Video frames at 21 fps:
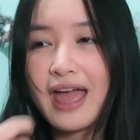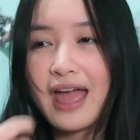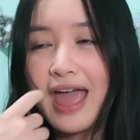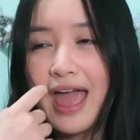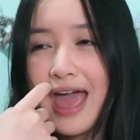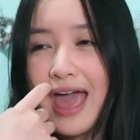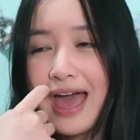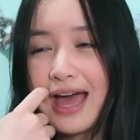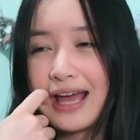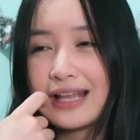
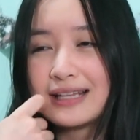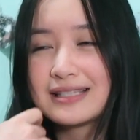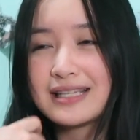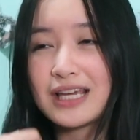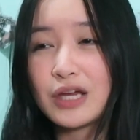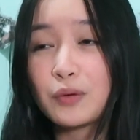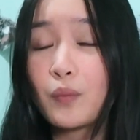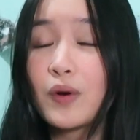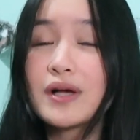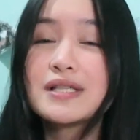and
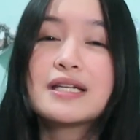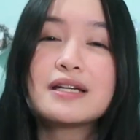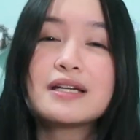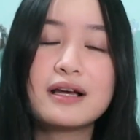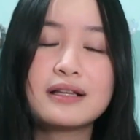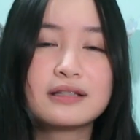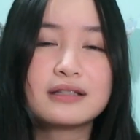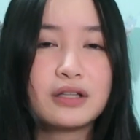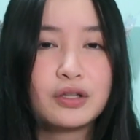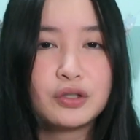it wasn't
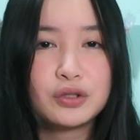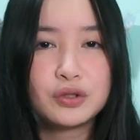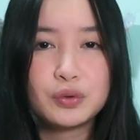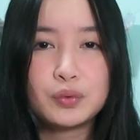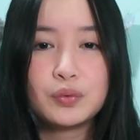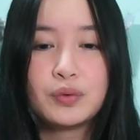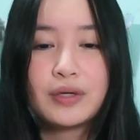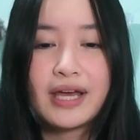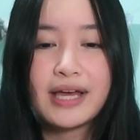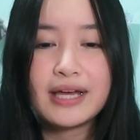until
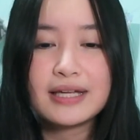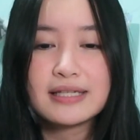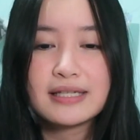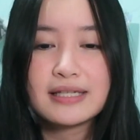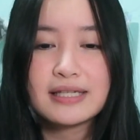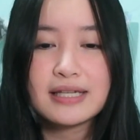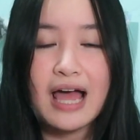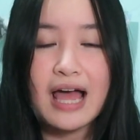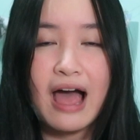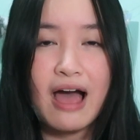2
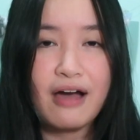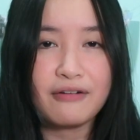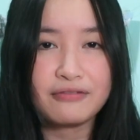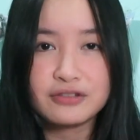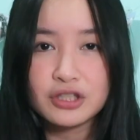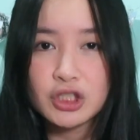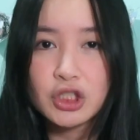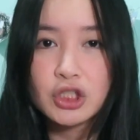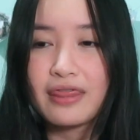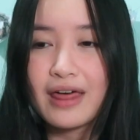days
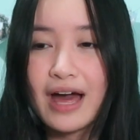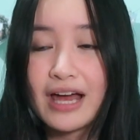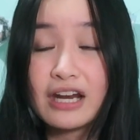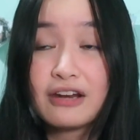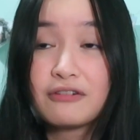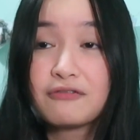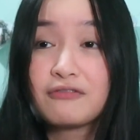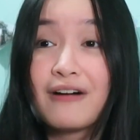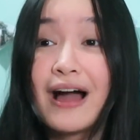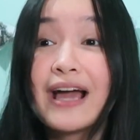after that
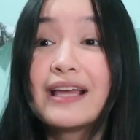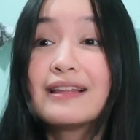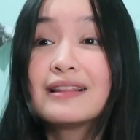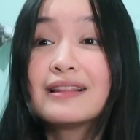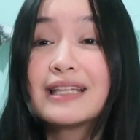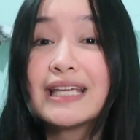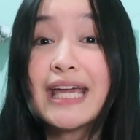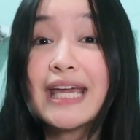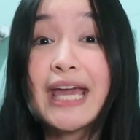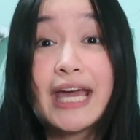it
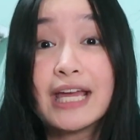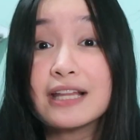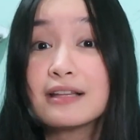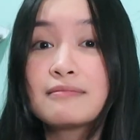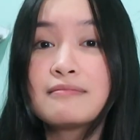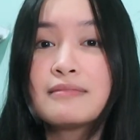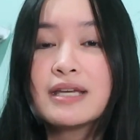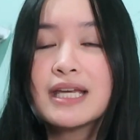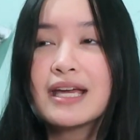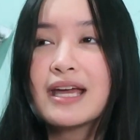finally
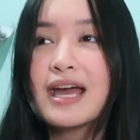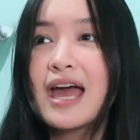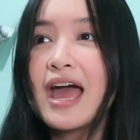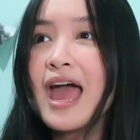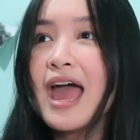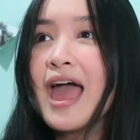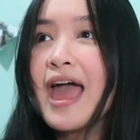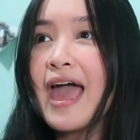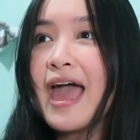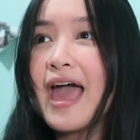hit me,
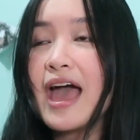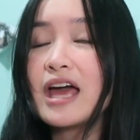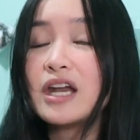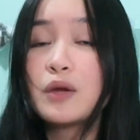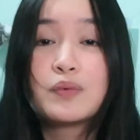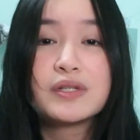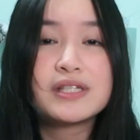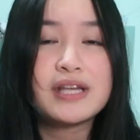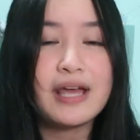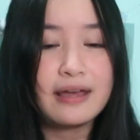and
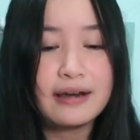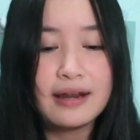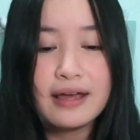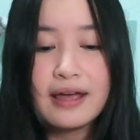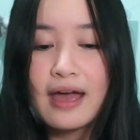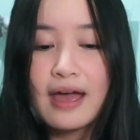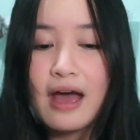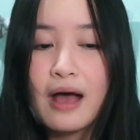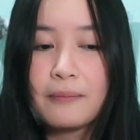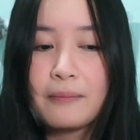it was 8
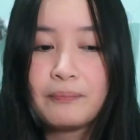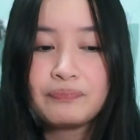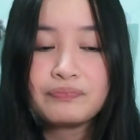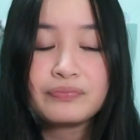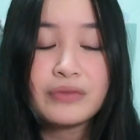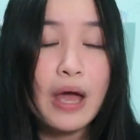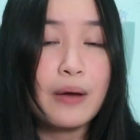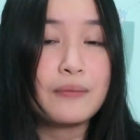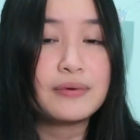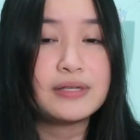
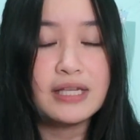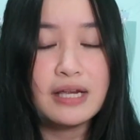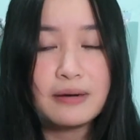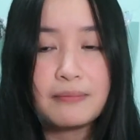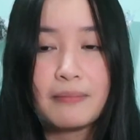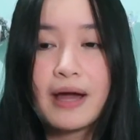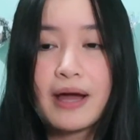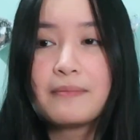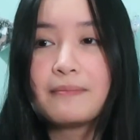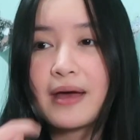a.m. I was
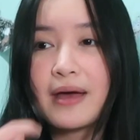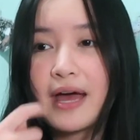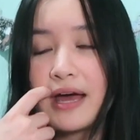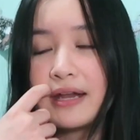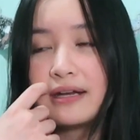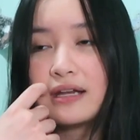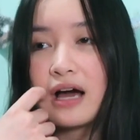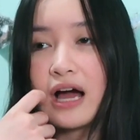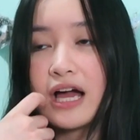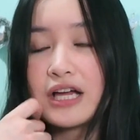in my
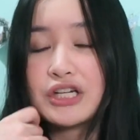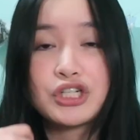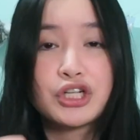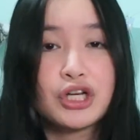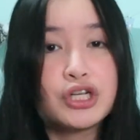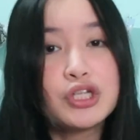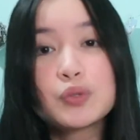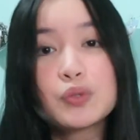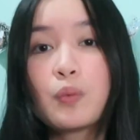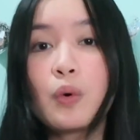bed, I
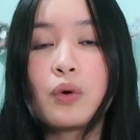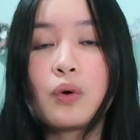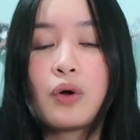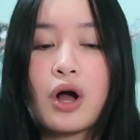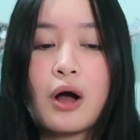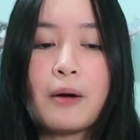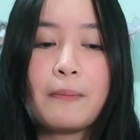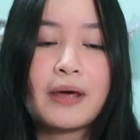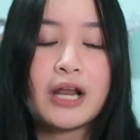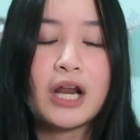just woke
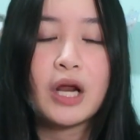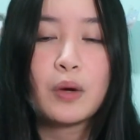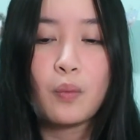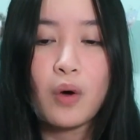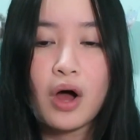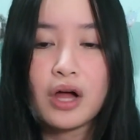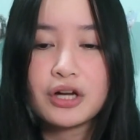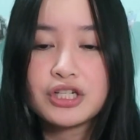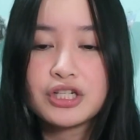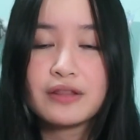up, and I
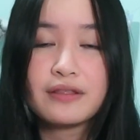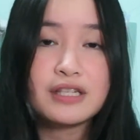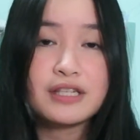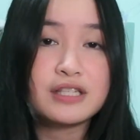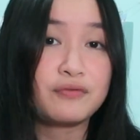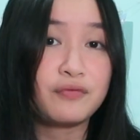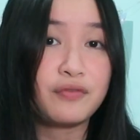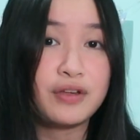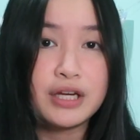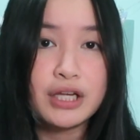watched
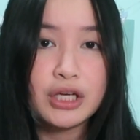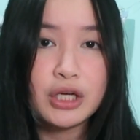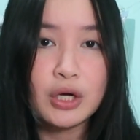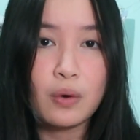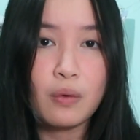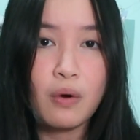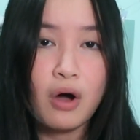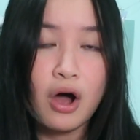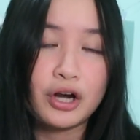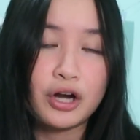this
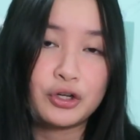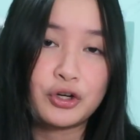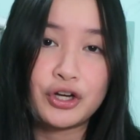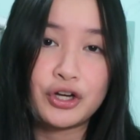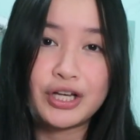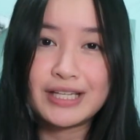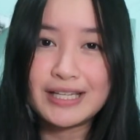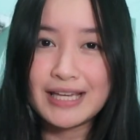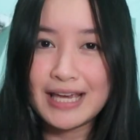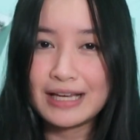video on
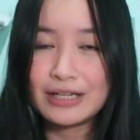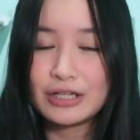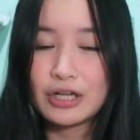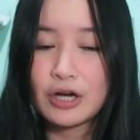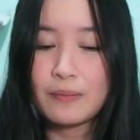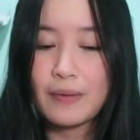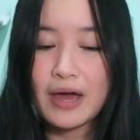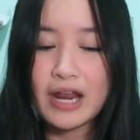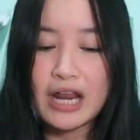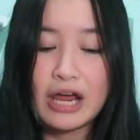Cricket
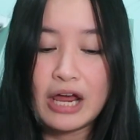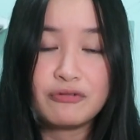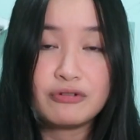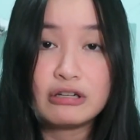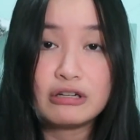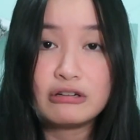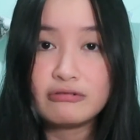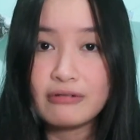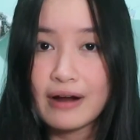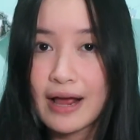Kingdom, and I
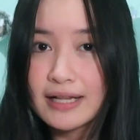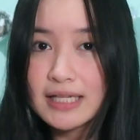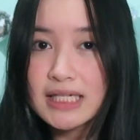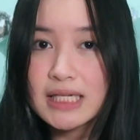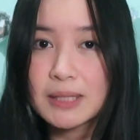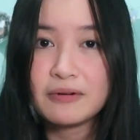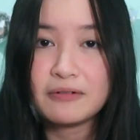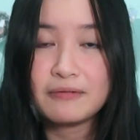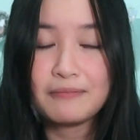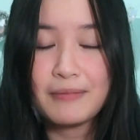reread
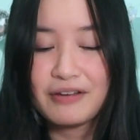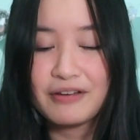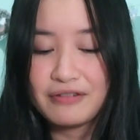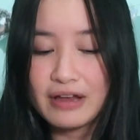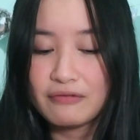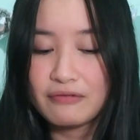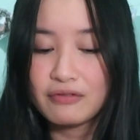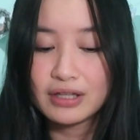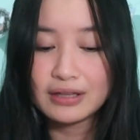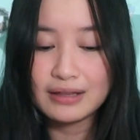some of my
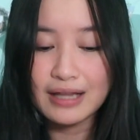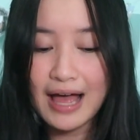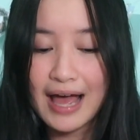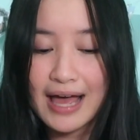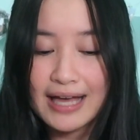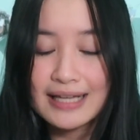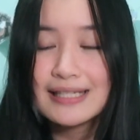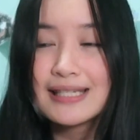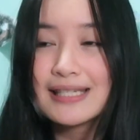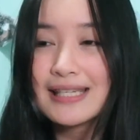favorite
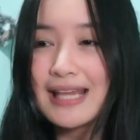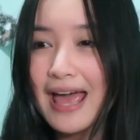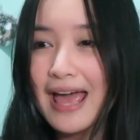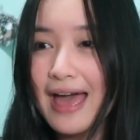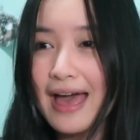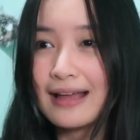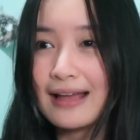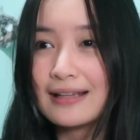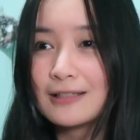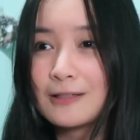lines,
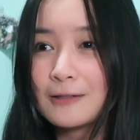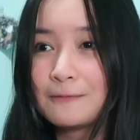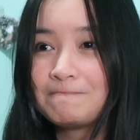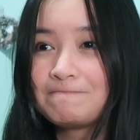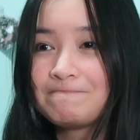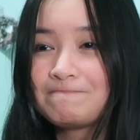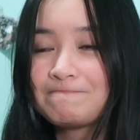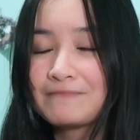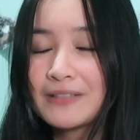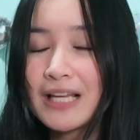and
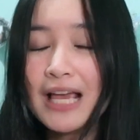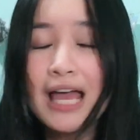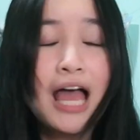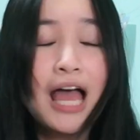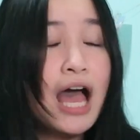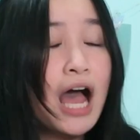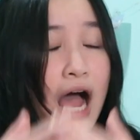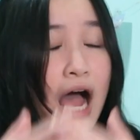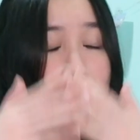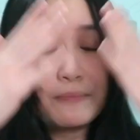
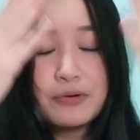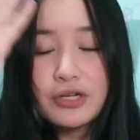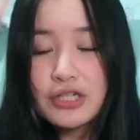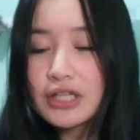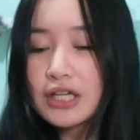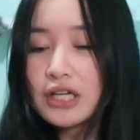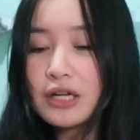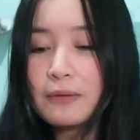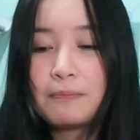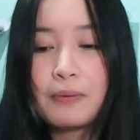I'm just
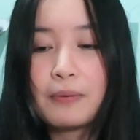gonna